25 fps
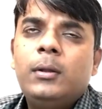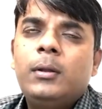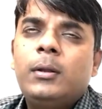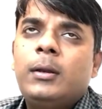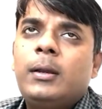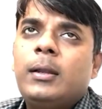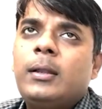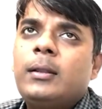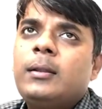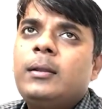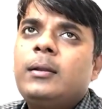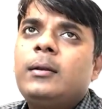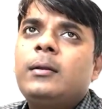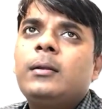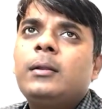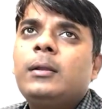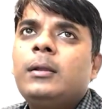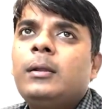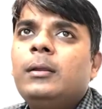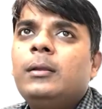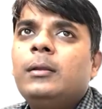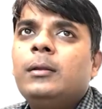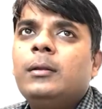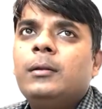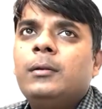another
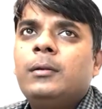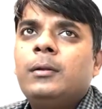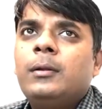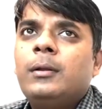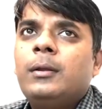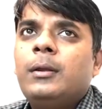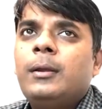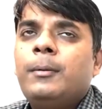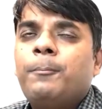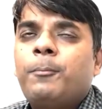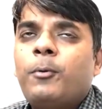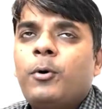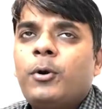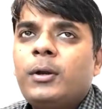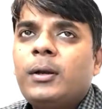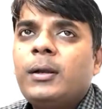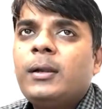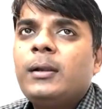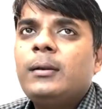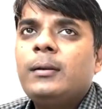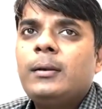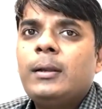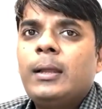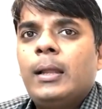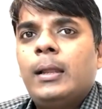
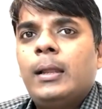important